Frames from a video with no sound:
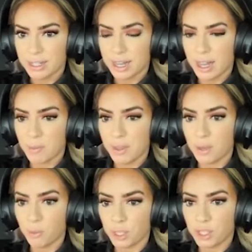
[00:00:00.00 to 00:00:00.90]
And
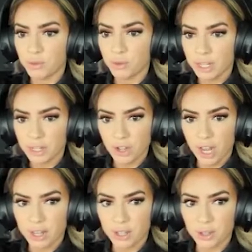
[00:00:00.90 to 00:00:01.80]
then once you've written a
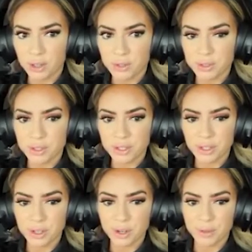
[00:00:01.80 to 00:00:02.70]
check, you use
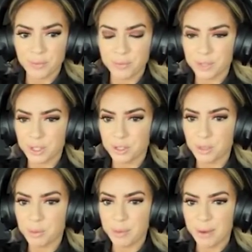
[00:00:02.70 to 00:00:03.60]
your
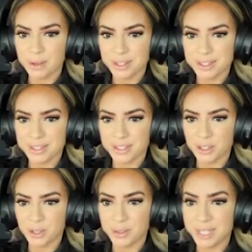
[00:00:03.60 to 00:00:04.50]
superpowers
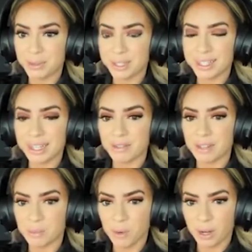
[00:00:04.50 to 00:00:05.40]
to de-risk it
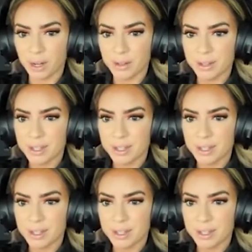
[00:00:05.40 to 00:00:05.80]
even more